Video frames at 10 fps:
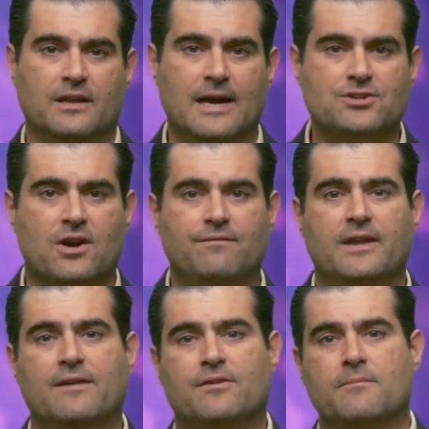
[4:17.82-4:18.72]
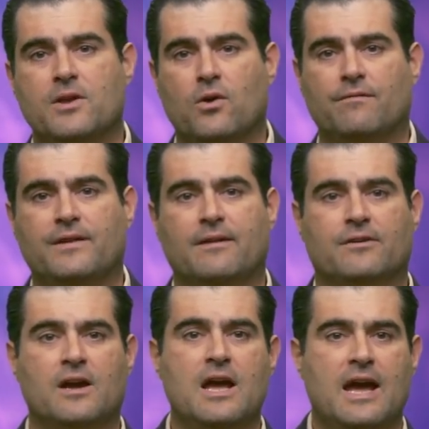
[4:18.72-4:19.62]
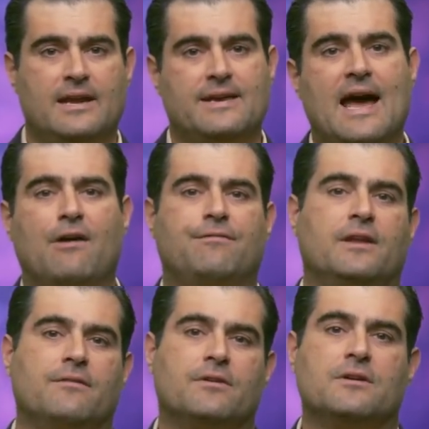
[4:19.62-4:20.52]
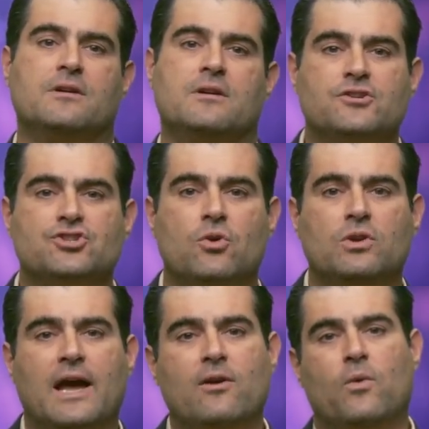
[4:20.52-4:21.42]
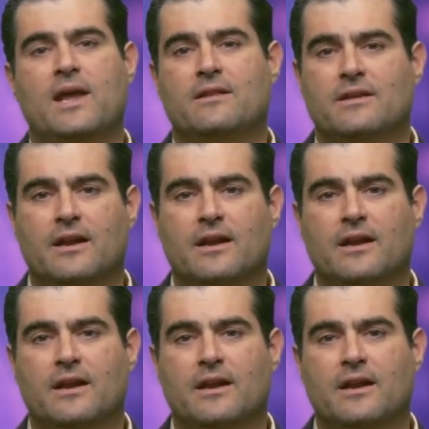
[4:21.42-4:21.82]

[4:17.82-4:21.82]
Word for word: the electron flavor, muon flavor, and tau flavor. They're so lightweight